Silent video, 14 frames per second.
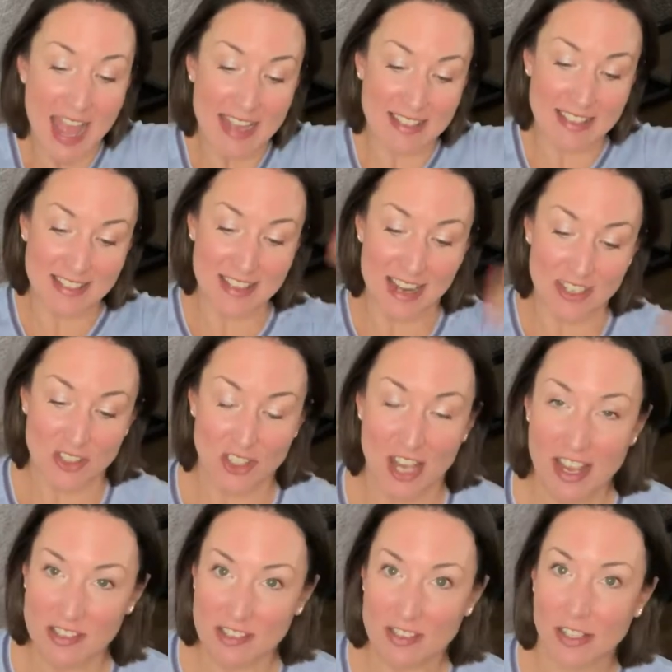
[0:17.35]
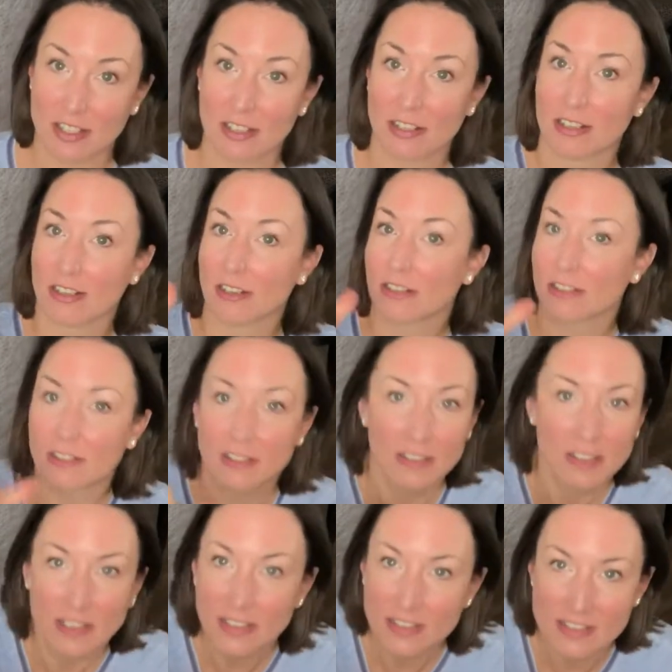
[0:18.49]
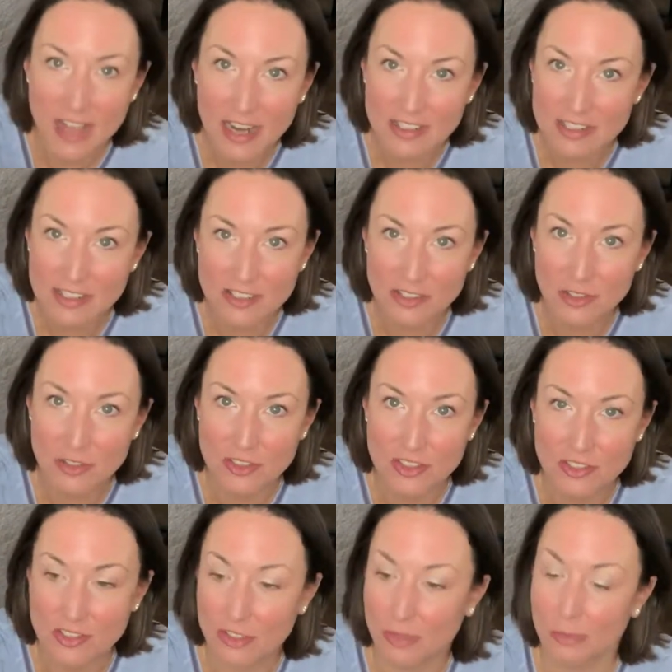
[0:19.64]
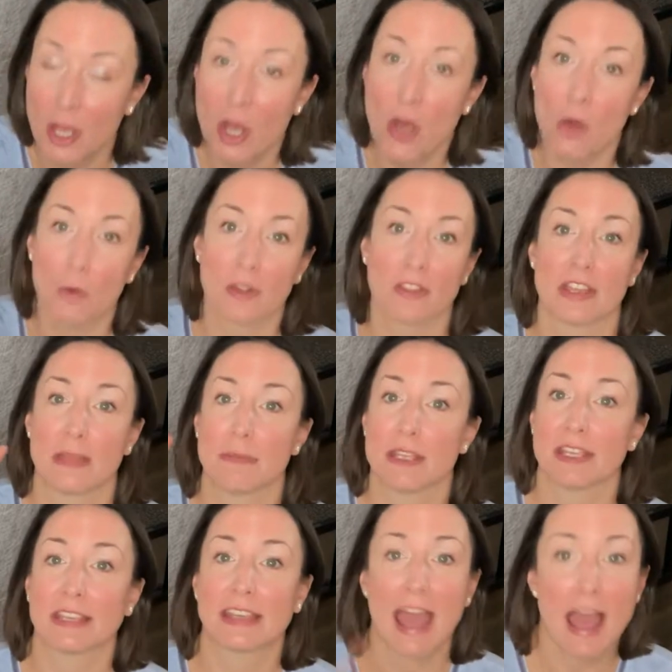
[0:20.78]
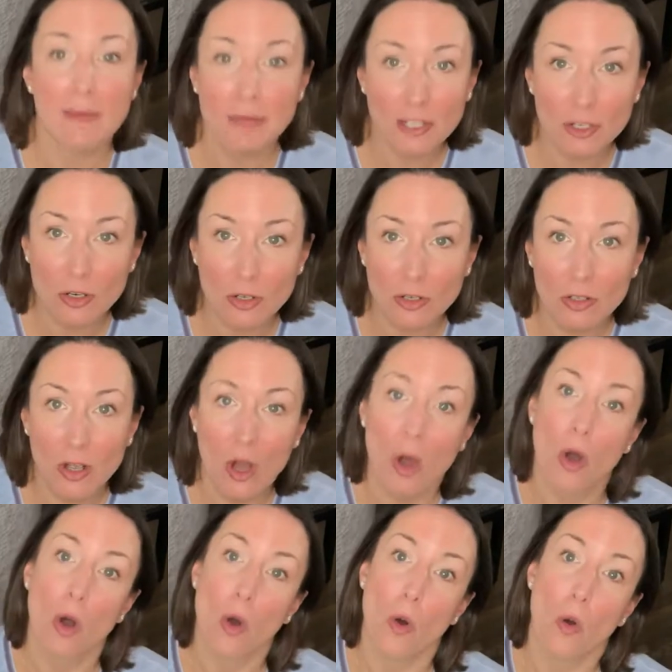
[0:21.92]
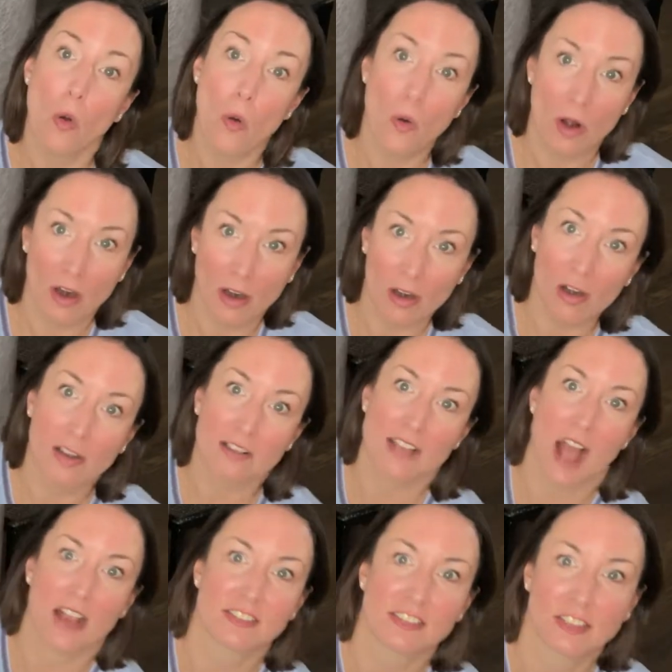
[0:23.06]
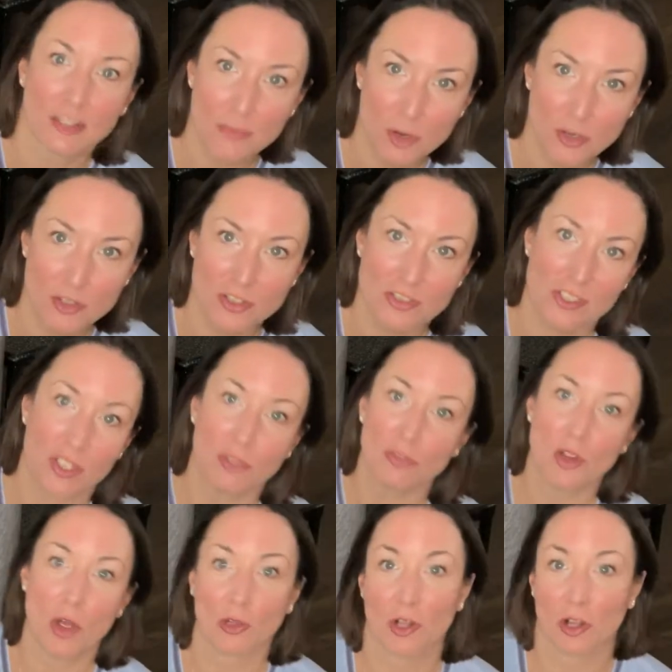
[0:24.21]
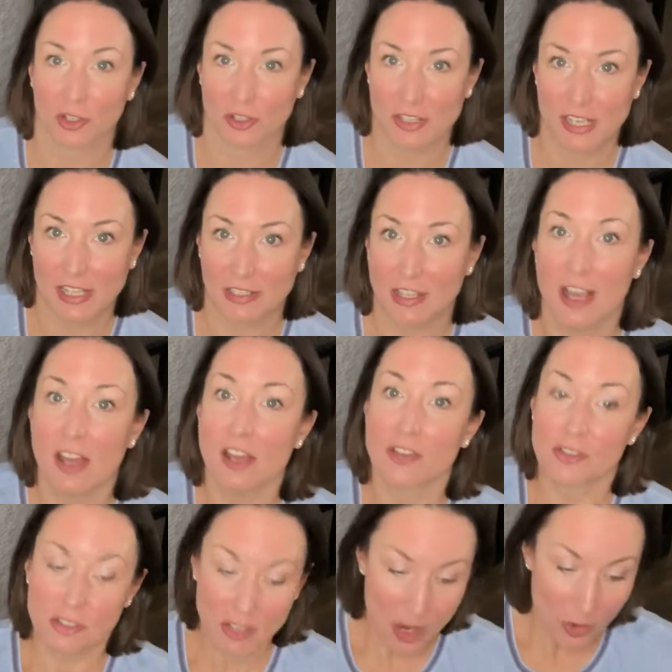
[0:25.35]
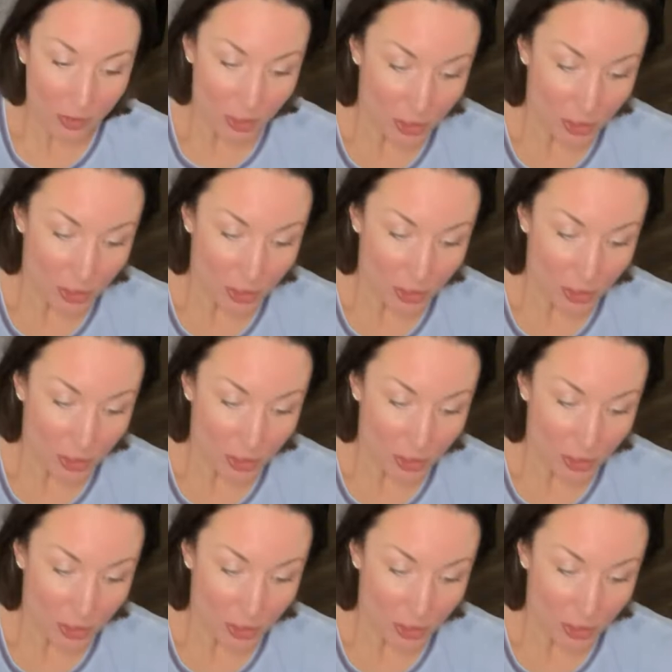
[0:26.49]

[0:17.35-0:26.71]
and to digest toxins in your system, whether they be chemical or toxic emotions that you no longer need. So